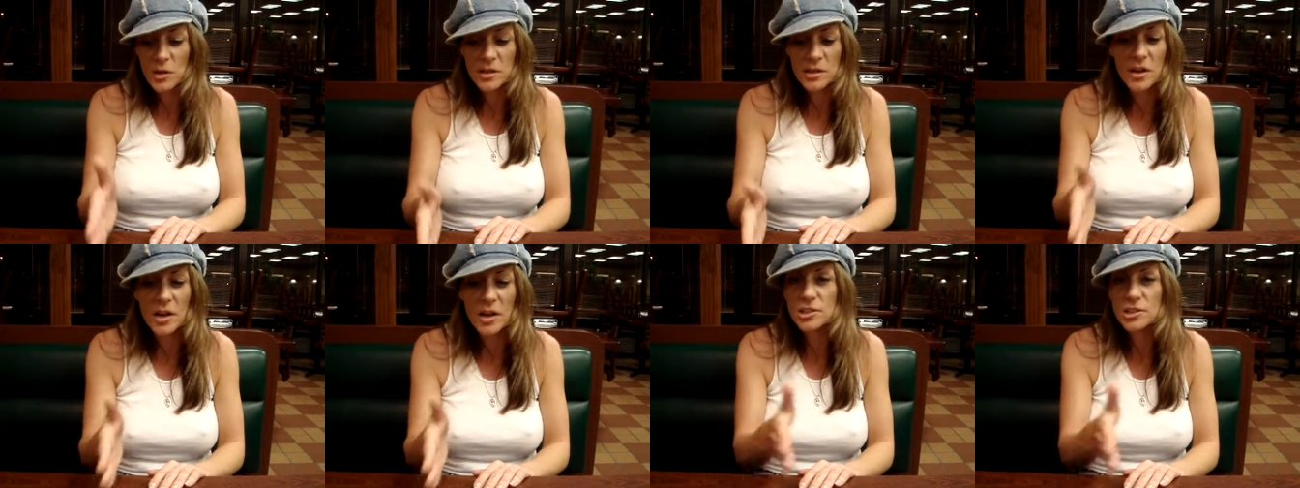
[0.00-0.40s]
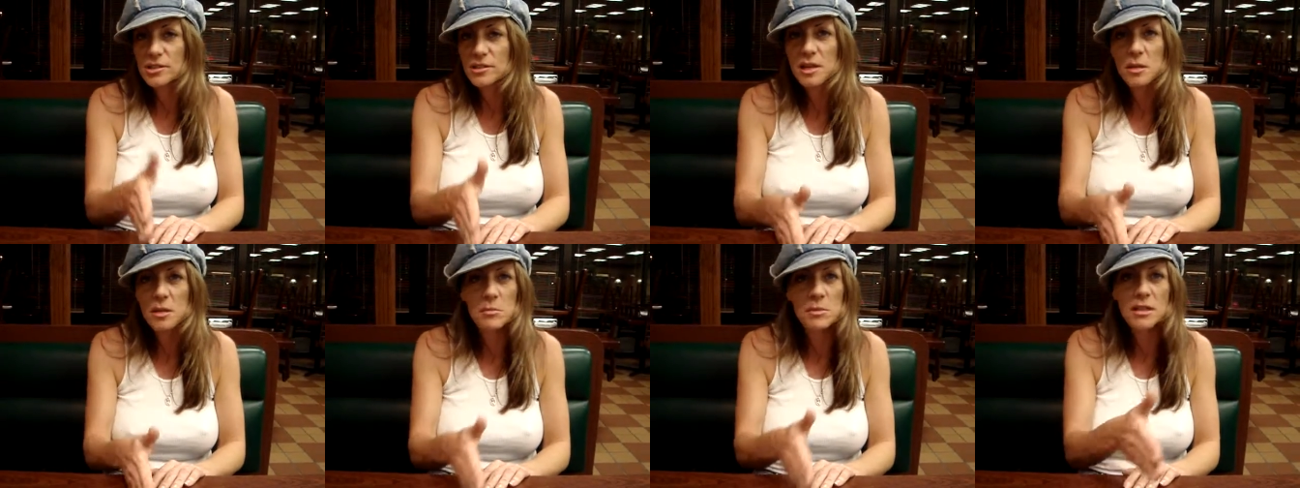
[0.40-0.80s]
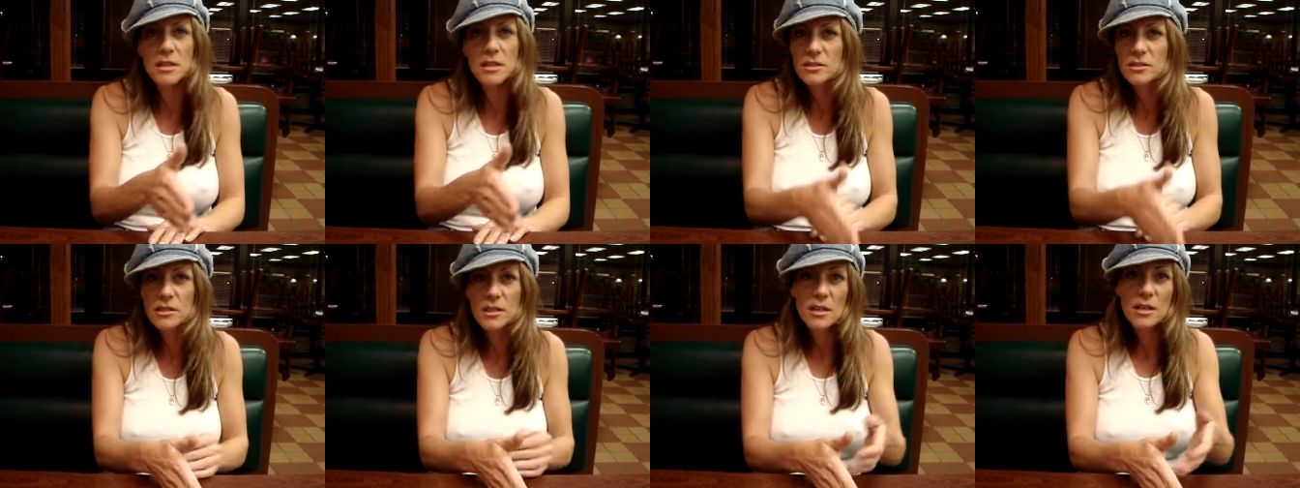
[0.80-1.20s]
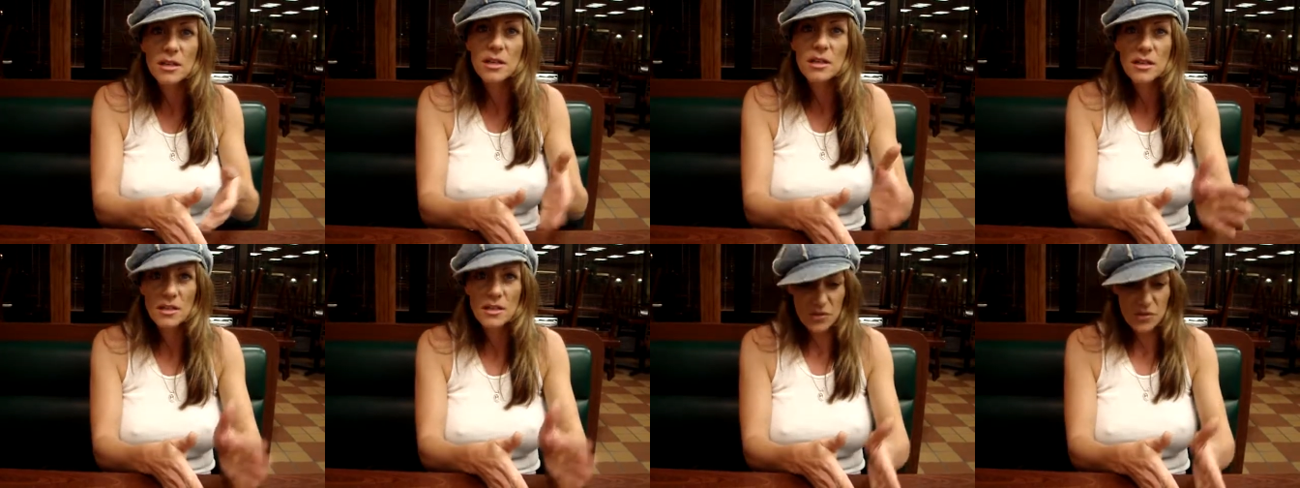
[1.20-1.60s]
one notch to that belt.
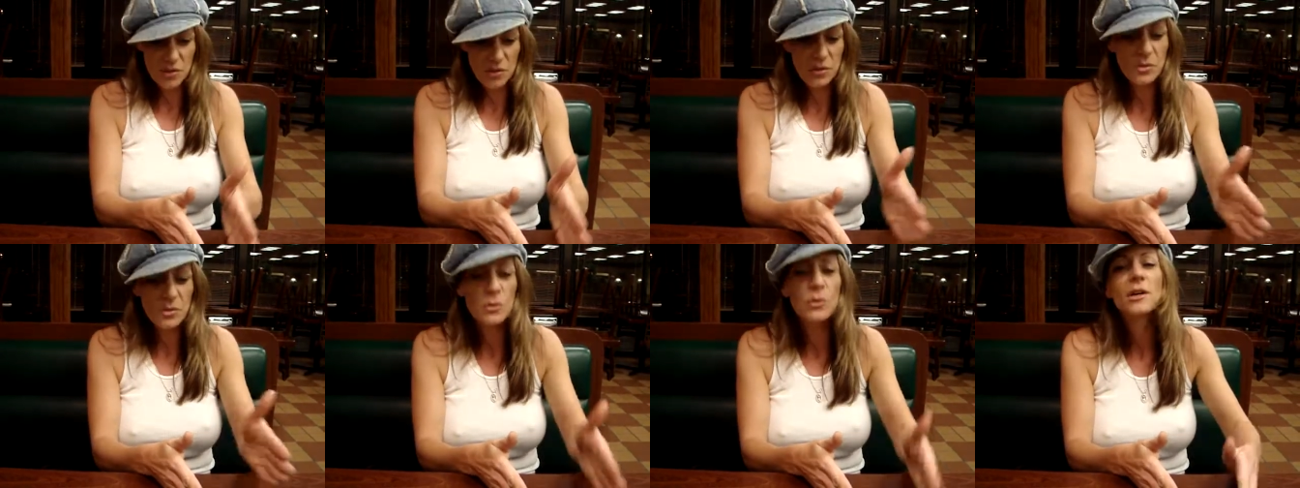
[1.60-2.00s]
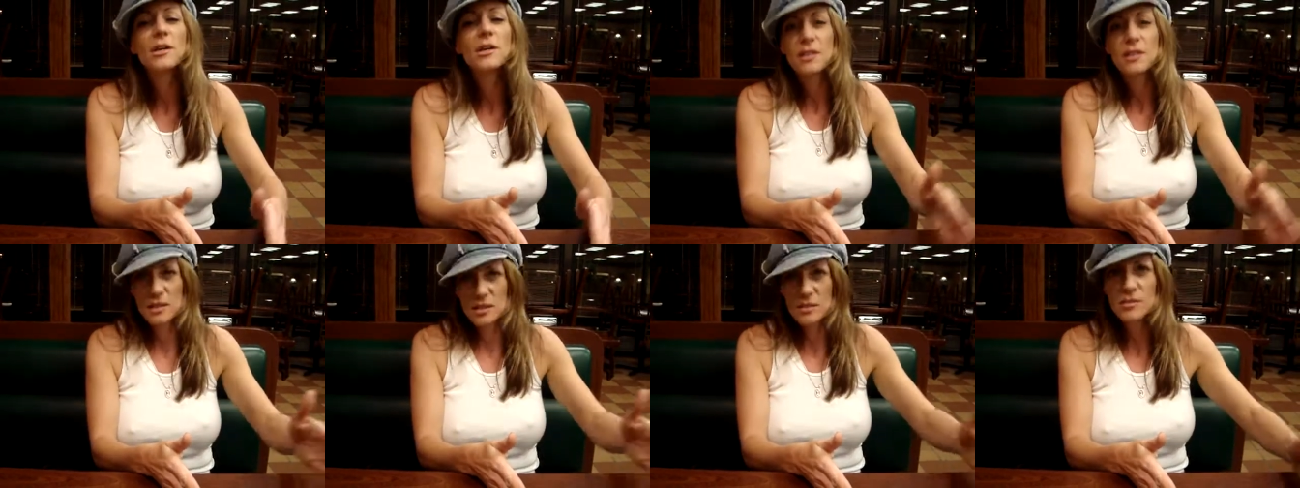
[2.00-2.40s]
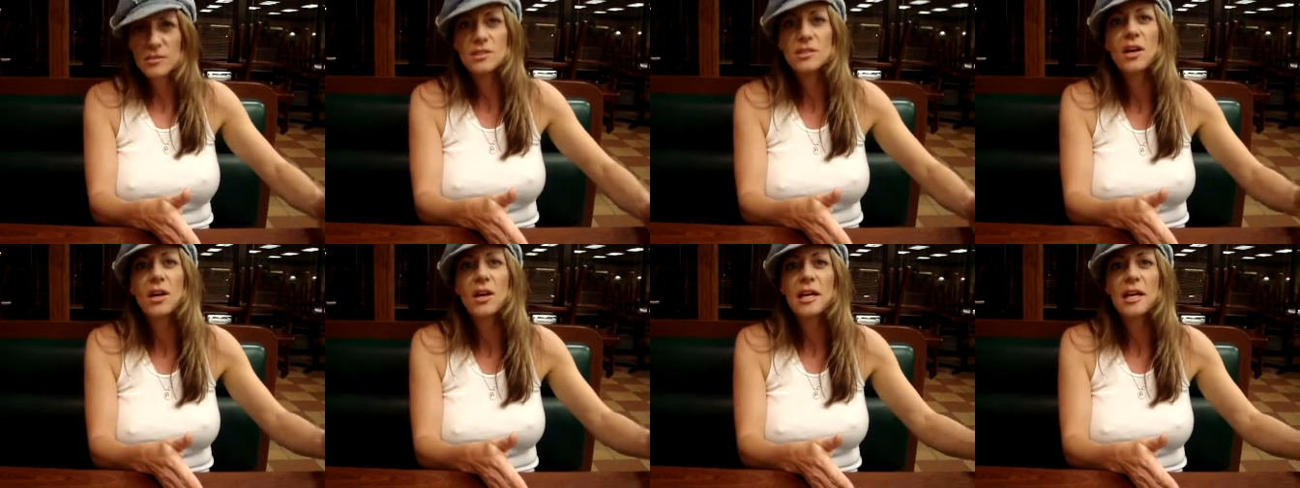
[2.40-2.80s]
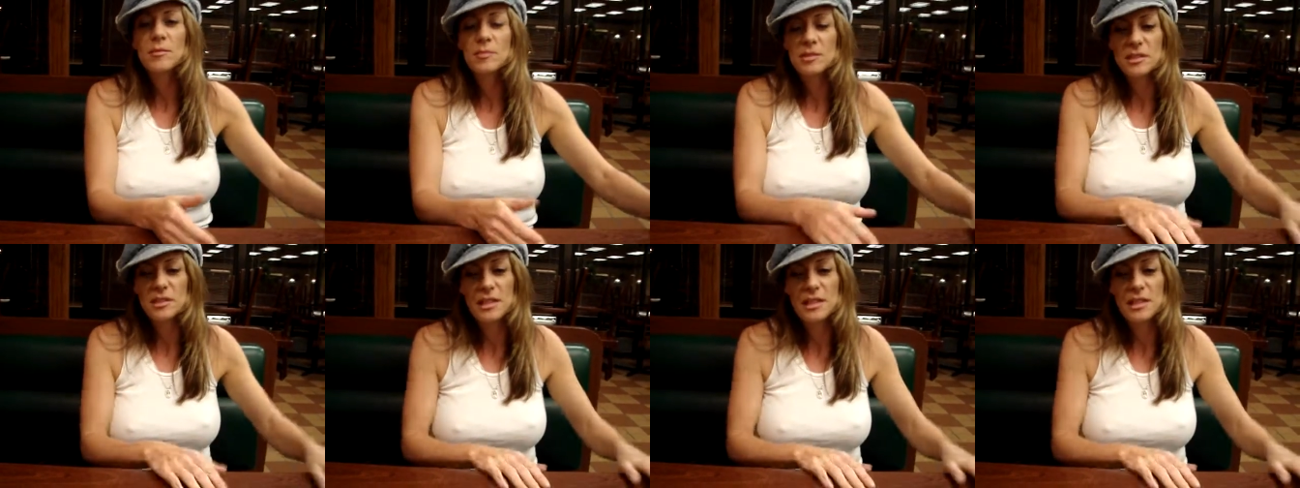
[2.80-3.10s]
So given time,